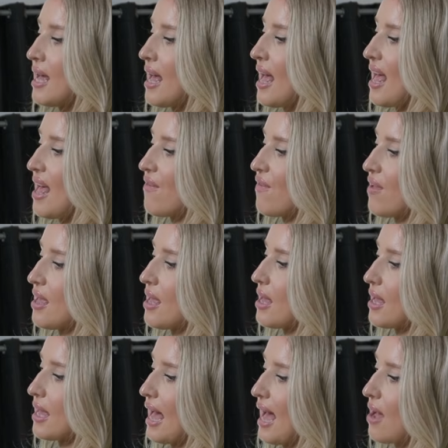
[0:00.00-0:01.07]

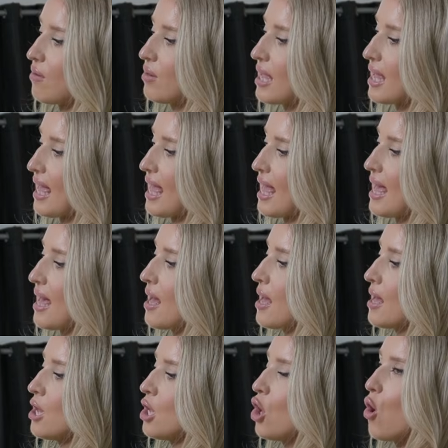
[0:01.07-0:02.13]
heavy cowlick here,